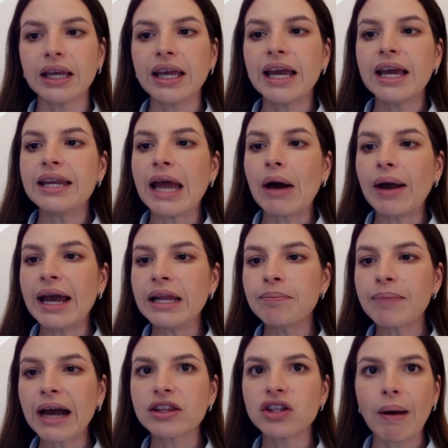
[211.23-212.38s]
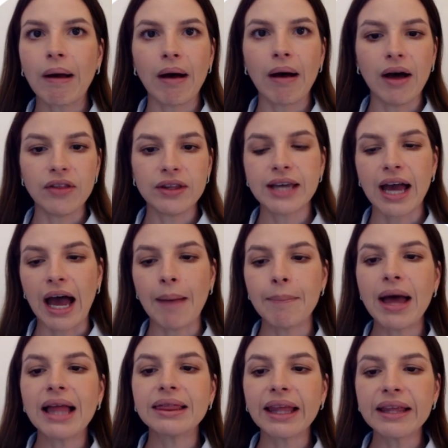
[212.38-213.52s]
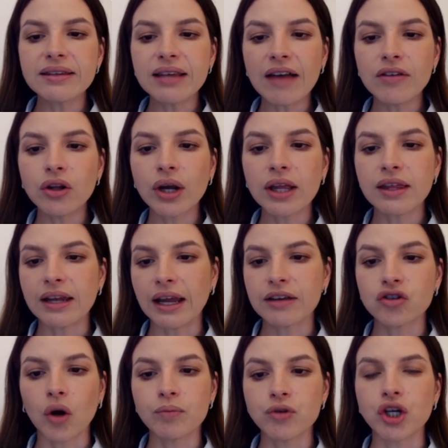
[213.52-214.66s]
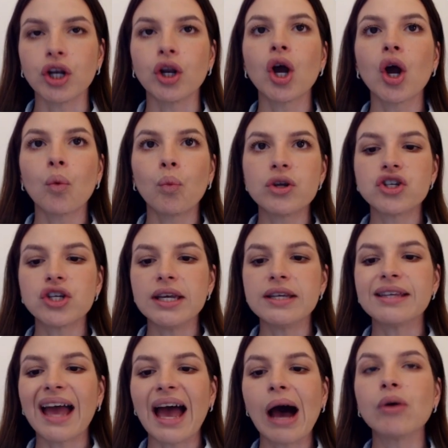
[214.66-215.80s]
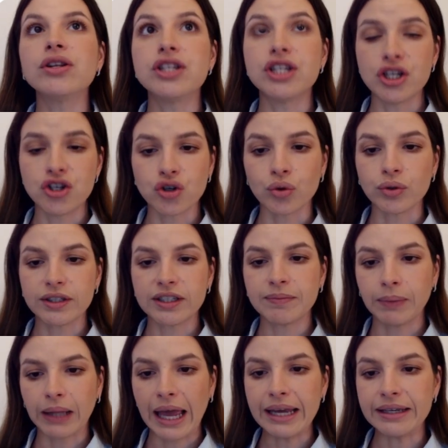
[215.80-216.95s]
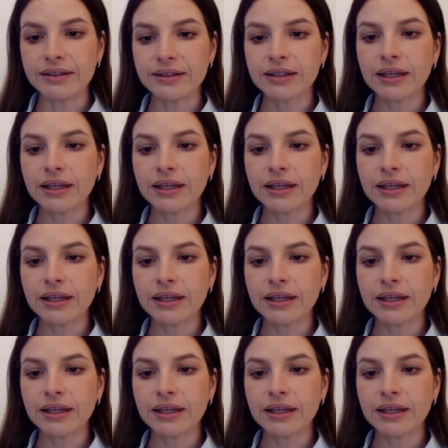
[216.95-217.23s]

Now heading back to our other tab, let's have a look at the next option, which is our digital displays.